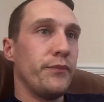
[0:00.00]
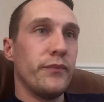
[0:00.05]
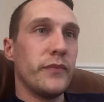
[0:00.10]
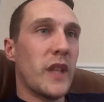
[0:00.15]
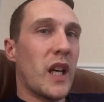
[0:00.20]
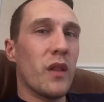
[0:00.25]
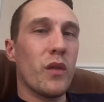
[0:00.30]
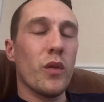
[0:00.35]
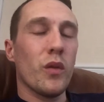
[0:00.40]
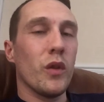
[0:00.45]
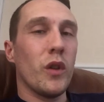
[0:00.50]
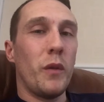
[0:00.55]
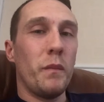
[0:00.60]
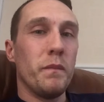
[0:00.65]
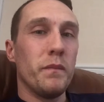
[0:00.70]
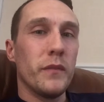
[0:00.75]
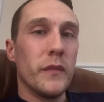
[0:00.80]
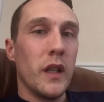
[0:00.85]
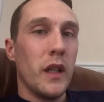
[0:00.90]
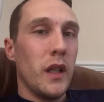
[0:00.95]
I don't know.
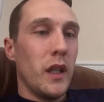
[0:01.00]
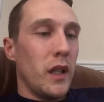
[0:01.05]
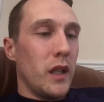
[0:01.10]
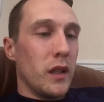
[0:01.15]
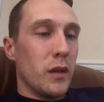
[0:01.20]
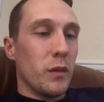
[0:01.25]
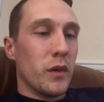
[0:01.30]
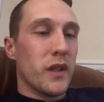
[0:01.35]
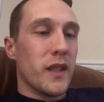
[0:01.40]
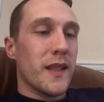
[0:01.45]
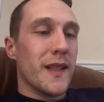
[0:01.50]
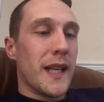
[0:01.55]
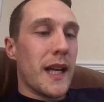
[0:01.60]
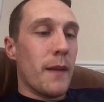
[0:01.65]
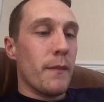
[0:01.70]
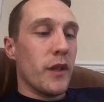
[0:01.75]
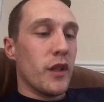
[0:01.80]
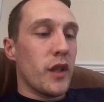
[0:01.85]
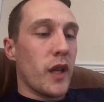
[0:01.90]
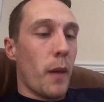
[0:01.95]
There was the time
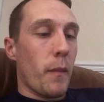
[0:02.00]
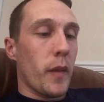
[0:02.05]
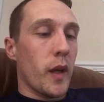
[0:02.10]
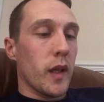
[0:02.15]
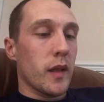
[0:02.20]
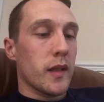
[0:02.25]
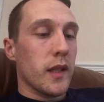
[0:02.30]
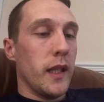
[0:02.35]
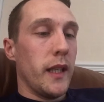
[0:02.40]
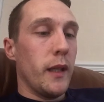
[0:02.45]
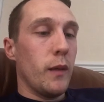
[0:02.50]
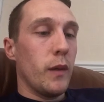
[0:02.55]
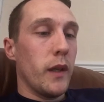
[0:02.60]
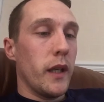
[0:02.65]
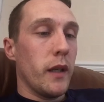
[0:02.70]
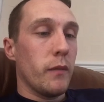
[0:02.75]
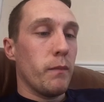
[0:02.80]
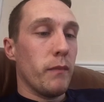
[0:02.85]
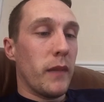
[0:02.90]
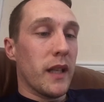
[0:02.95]
in the Champions League
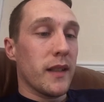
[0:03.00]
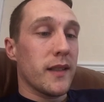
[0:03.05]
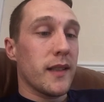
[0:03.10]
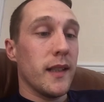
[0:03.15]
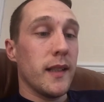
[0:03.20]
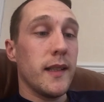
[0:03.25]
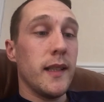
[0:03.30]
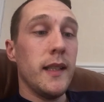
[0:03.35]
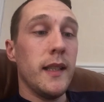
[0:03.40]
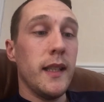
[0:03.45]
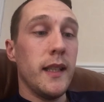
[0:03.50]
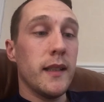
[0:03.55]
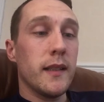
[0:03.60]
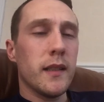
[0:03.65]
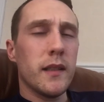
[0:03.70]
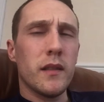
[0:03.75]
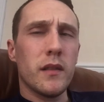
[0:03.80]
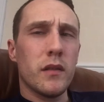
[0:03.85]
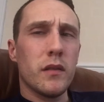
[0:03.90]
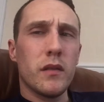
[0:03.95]
where Man City
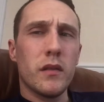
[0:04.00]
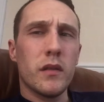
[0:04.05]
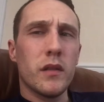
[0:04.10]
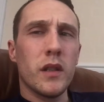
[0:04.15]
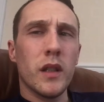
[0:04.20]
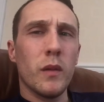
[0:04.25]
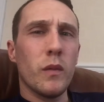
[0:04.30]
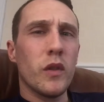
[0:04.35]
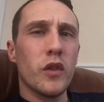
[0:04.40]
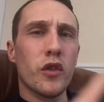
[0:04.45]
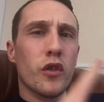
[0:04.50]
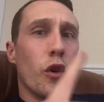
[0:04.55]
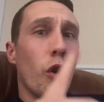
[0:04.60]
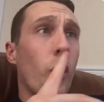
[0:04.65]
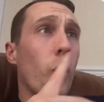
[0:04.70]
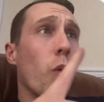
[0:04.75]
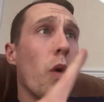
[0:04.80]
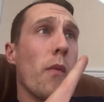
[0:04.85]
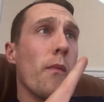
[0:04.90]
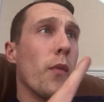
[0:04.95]
needed to score
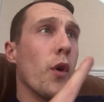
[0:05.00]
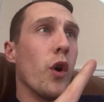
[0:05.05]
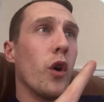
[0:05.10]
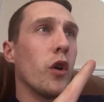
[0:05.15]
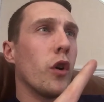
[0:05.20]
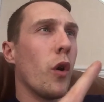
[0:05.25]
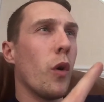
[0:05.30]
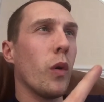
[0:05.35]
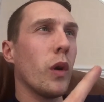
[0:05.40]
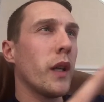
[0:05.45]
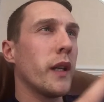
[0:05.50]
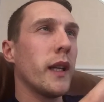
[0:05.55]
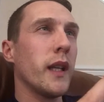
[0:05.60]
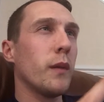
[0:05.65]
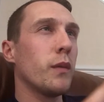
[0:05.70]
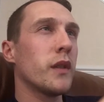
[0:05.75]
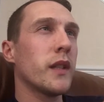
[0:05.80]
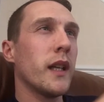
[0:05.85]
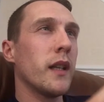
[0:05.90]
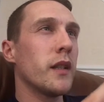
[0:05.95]
one more goal. I think it
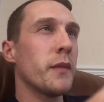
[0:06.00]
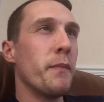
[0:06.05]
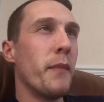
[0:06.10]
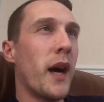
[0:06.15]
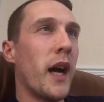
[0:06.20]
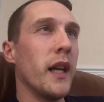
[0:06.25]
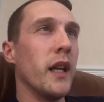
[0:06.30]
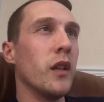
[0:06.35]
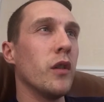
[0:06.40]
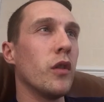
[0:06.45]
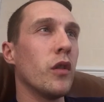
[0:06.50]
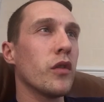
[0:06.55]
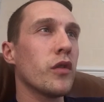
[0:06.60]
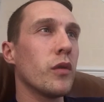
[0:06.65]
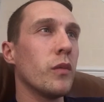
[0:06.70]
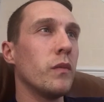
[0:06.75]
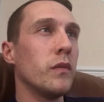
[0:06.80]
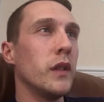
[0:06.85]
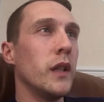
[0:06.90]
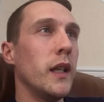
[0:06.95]
was against Bayern or
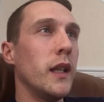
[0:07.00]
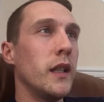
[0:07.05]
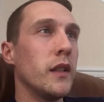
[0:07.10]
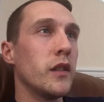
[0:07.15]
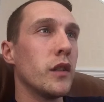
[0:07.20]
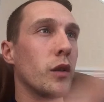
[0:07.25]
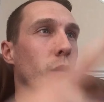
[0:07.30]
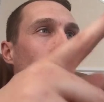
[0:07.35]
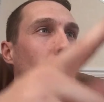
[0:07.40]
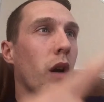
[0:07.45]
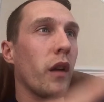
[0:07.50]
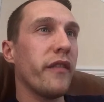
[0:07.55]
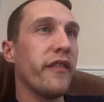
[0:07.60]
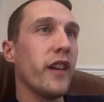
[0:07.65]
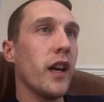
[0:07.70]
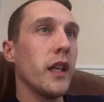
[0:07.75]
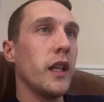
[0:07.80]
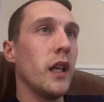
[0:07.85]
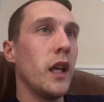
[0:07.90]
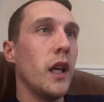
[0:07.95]
something to
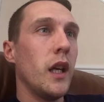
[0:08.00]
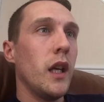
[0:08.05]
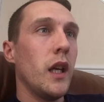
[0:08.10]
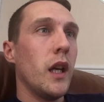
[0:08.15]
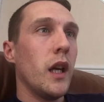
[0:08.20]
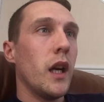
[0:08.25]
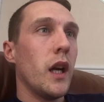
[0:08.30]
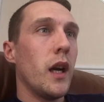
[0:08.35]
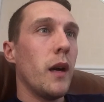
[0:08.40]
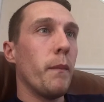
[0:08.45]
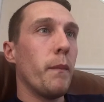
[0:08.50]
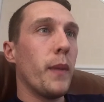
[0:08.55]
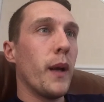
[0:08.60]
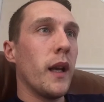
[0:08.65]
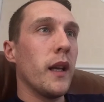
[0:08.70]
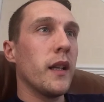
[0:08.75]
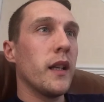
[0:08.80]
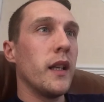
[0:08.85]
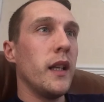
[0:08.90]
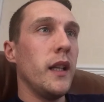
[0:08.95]
qualify, and
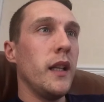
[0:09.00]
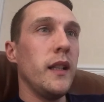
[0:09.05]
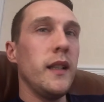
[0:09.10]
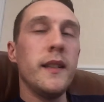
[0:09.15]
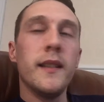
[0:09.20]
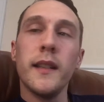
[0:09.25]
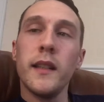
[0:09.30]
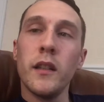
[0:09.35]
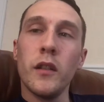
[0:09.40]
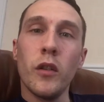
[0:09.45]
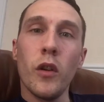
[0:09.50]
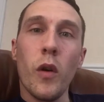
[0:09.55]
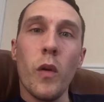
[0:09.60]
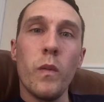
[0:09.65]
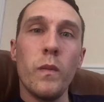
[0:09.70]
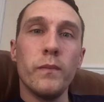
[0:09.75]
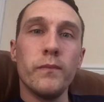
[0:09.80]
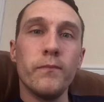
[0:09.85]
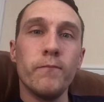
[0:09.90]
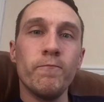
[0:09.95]
Pellegrini didn't
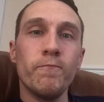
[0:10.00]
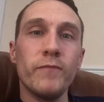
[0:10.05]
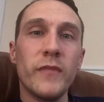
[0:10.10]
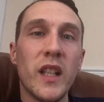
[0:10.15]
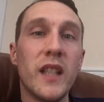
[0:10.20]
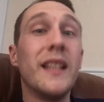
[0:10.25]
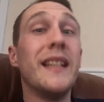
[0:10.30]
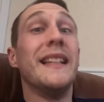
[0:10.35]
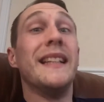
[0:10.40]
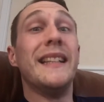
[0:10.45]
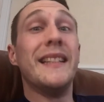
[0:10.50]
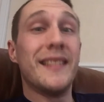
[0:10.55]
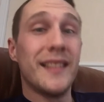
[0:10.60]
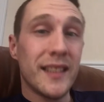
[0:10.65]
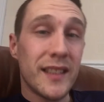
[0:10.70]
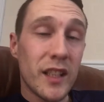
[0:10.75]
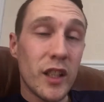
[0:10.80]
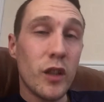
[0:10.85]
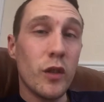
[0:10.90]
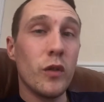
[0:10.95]
know that they
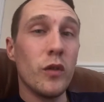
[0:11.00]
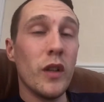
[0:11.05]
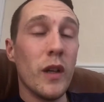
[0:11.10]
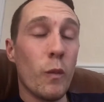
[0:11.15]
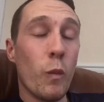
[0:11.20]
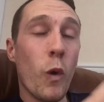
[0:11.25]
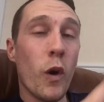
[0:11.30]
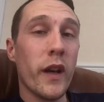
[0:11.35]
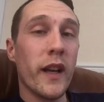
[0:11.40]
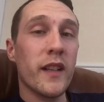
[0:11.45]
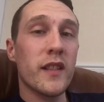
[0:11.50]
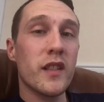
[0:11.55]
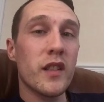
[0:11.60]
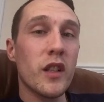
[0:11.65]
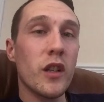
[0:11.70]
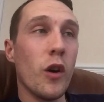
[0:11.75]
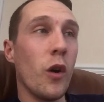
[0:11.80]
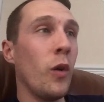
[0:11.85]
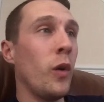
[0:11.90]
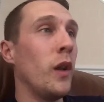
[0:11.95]
needed the one extra
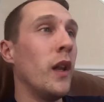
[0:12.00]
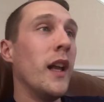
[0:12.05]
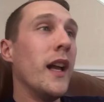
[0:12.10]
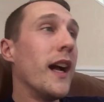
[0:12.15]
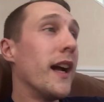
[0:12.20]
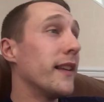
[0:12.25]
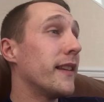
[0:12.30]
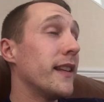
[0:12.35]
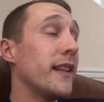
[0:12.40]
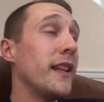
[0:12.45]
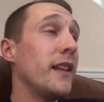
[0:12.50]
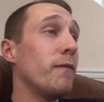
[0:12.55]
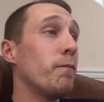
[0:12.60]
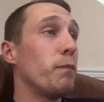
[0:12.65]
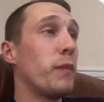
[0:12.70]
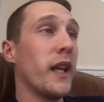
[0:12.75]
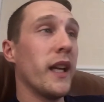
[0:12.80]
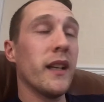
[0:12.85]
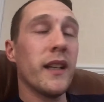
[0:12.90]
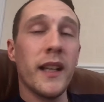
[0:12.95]
goal and didn't even
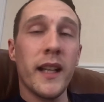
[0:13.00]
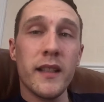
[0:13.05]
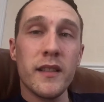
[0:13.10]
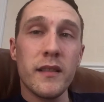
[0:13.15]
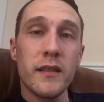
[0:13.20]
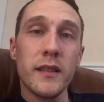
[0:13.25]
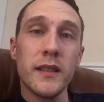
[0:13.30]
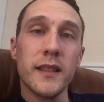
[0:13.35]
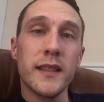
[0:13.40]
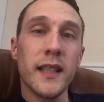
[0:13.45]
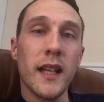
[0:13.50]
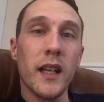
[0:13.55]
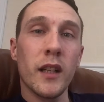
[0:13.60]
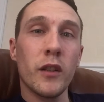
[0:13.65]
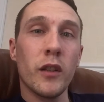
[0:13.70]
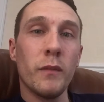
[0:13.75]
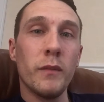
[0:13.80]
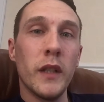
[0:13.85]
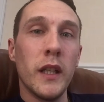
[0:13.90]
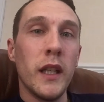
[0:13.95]
bring an extra
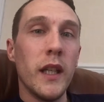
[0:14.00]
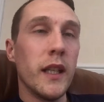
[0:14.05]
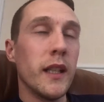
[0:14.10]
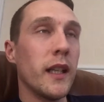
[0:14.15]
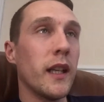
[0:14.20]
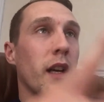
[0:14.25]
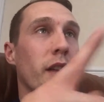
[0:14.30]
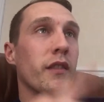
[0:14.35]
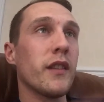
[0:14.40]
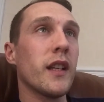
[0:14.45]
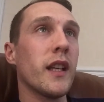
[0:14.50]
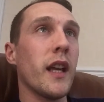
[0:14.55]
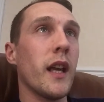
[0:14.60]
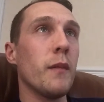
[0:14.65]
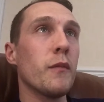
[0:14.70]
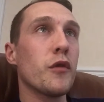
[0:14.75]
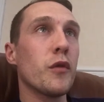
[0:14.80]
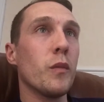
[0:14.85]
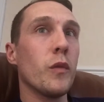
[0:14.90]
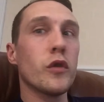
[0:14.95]
attacker on. Then after the
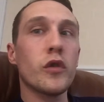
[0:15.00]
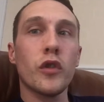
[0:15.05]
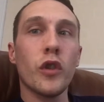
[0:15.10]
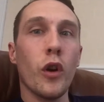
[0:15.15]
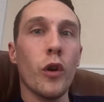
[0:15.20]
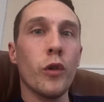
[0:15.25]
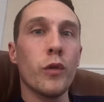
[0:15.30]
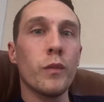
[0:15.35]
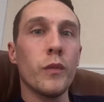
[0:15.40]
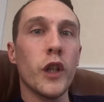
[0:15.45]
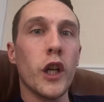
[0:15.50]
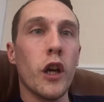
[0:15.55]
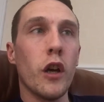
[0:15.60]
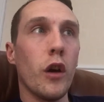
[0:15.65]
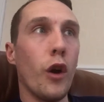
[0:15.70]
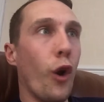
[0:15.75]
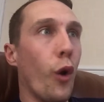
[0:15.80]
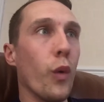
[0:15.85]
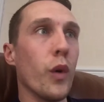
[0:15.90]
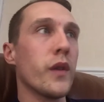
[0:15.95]
game, someone told me,
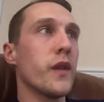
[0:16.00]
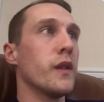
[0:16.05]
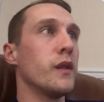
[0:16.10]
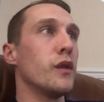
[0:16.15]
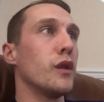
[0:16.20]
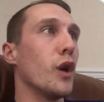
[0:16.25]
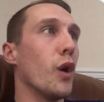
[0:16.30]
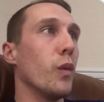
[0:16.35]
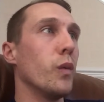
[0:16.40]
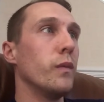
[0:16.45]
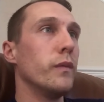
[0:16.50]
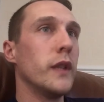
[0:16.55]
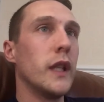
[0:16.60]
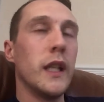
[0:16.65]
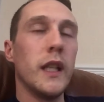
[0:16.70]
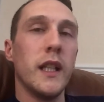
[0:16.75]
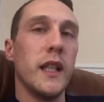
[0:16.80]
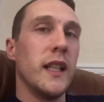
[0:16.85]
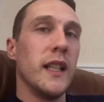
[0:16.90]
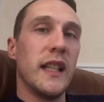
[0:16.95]
oh, I didn't know.
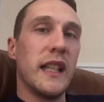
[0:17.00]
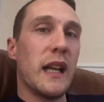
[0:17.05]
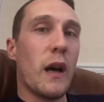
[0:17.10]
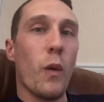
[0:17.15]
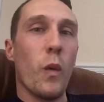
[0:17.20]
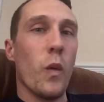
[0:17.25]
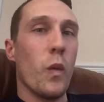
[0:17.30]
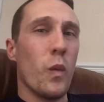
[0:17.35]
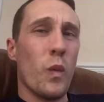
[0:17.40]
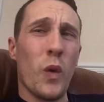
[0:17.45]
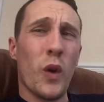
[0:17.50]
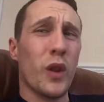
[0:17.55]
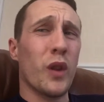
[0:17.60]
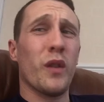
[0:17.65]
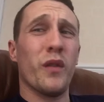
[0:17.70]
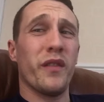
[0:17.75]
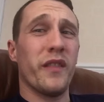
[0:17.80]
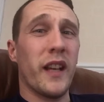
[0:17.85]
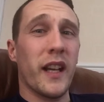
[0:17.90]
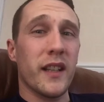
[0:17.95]
Now, what
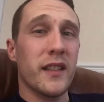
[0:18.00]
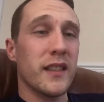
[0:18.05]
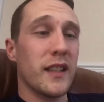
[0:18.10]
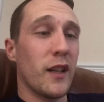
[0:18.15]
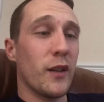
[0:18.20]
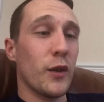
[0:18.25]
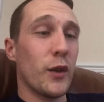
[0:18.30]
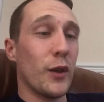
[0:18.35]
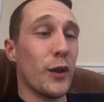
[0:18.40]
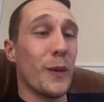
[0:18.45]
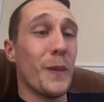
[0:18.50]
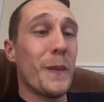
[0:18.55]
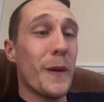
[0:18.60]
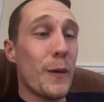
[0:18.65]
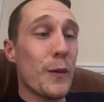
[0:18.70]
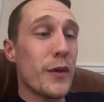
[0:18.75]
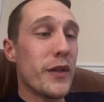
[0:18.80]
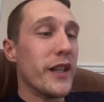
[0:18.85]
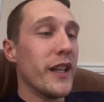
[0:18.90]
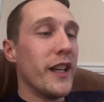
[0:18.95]
the fuck's that all
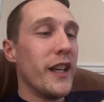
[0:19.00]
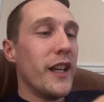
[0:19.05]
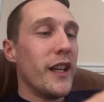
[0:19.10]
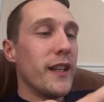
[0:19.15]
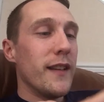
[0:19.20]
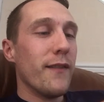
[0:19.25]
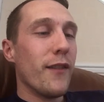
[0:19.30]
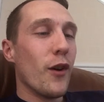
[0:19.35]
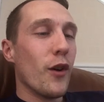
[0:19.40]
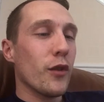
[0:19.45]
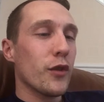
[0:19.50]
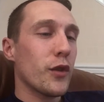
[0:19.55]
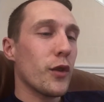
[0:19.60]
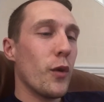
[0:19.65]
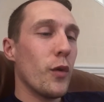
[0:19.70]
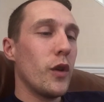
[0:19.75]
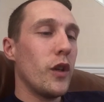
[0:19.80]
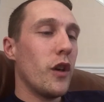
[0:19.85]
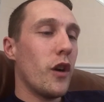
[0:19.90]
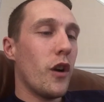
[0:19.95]
about? You've
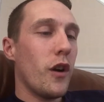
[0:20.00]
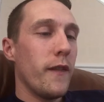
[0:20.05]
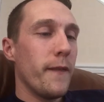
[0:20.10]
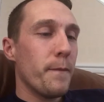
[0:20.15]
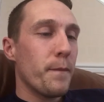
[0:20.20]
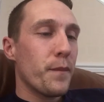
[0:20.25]
also got